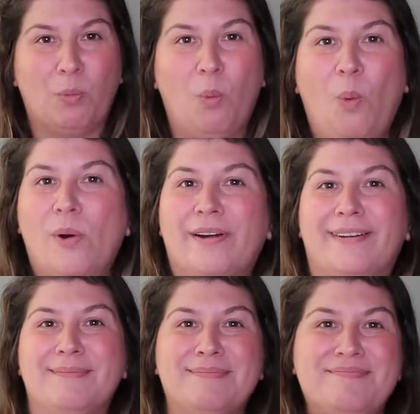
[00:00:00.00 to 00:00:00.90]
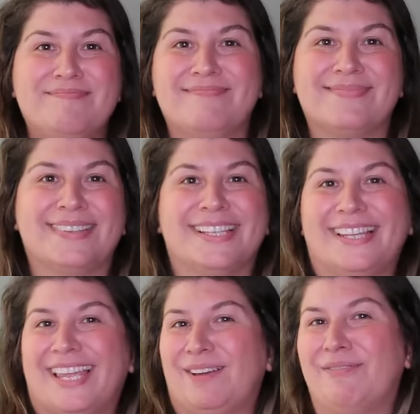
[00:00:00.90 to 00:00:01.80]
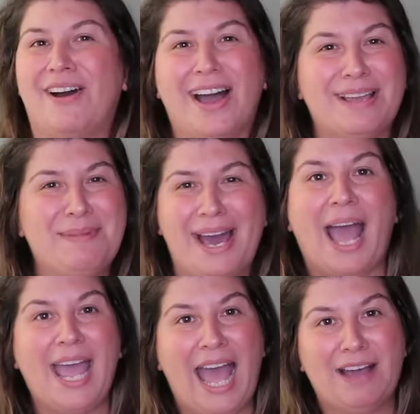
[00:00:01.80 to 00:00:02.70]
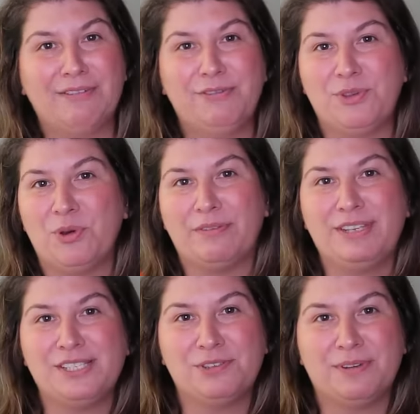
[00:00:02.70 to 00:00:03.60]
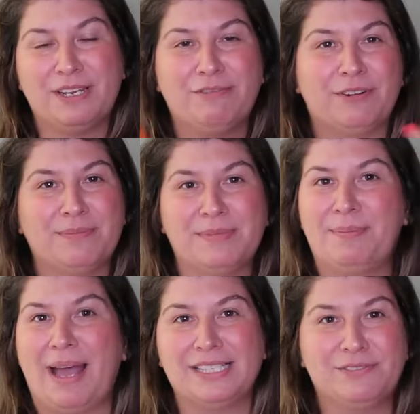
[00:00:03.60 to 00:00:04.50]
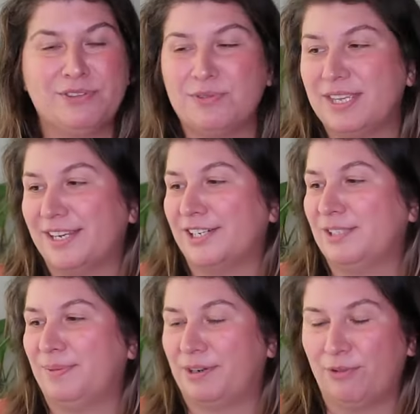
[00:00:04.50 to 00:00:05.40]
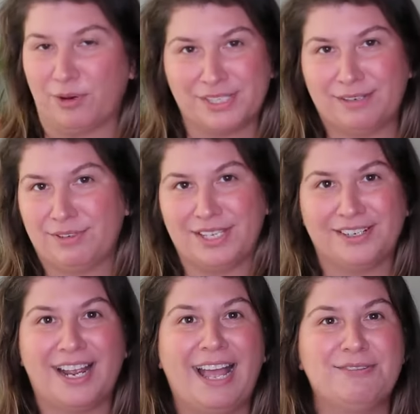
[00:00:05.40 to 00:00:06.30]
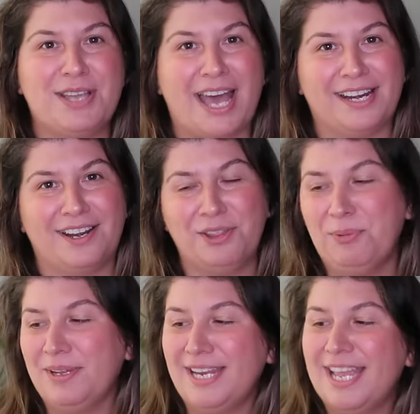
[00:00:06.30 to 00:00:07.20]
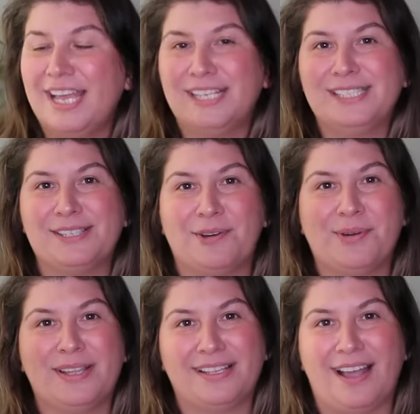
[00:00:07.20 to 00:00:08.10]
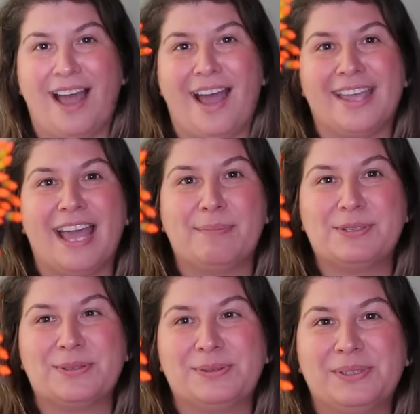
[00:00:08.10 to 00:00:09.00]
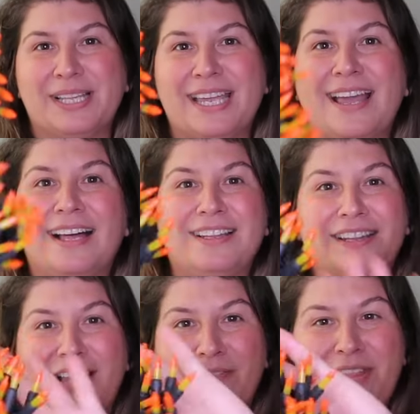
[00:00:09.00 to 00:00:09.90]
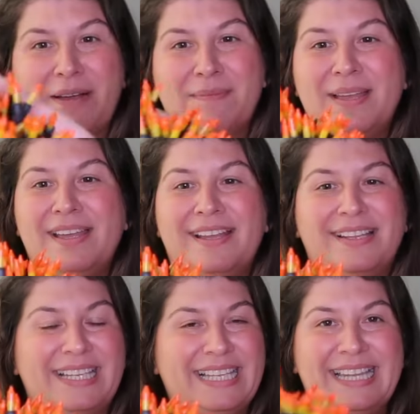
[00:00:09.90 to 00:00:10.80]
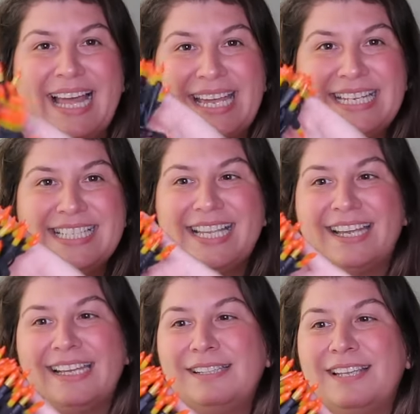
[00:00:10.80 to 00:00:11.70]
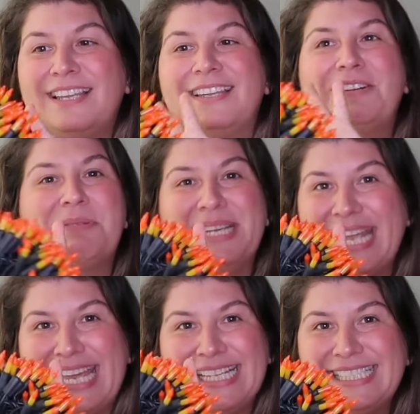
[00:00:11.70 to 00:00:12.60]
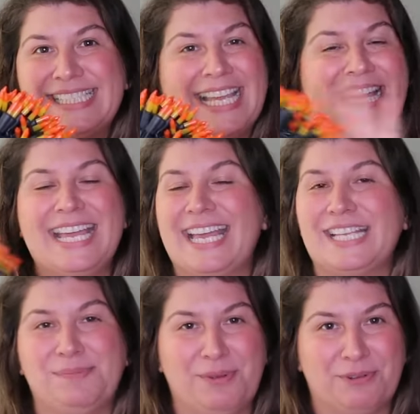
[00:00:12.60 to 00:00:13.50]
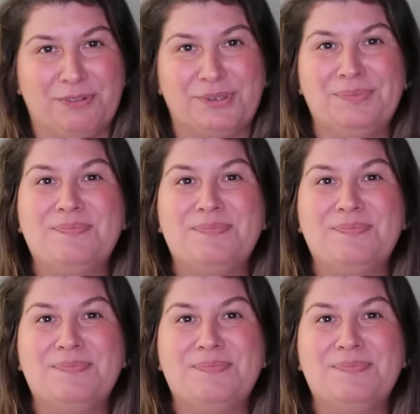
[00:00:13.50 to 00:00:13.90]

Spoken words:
warm like vibe. I have a few of these already from the past few years, but of course every year I have to add another one, so I absolutely love them. The light that it creates is beautiful.